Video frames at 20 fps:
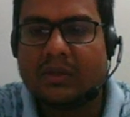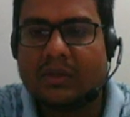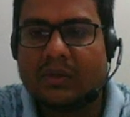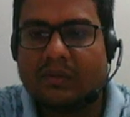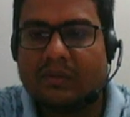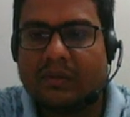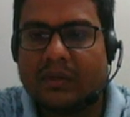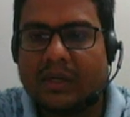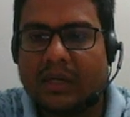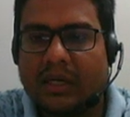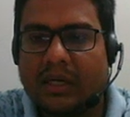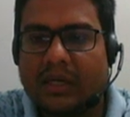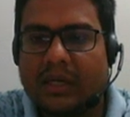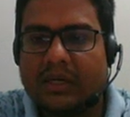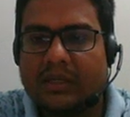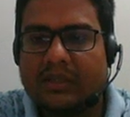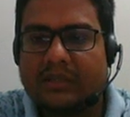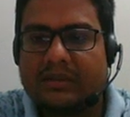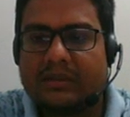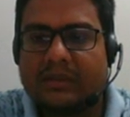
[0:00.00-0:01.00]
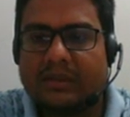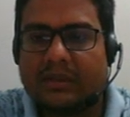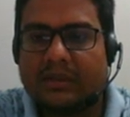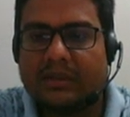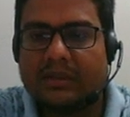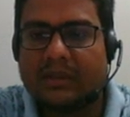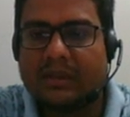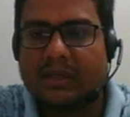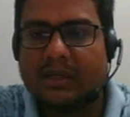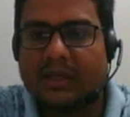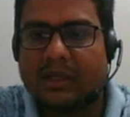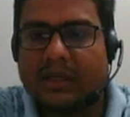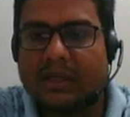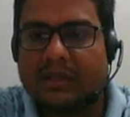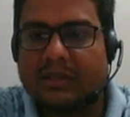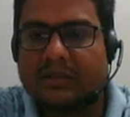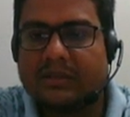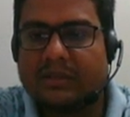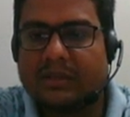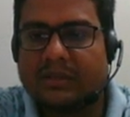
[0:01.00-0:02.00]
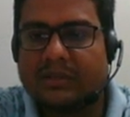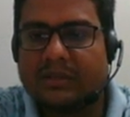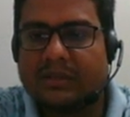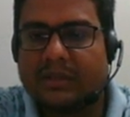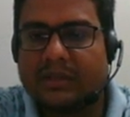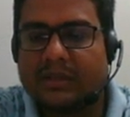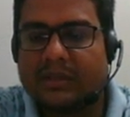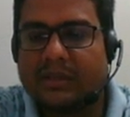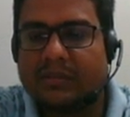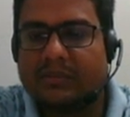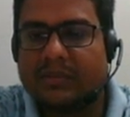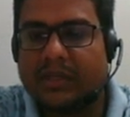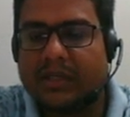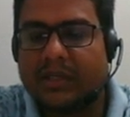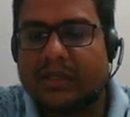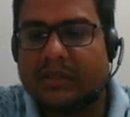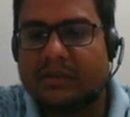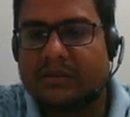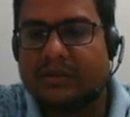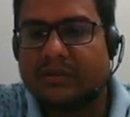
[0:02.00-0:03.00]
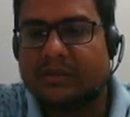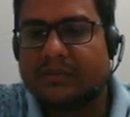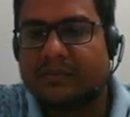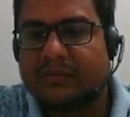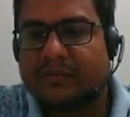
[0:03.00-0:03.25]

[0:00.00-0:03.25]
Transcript: where r is the circumradius.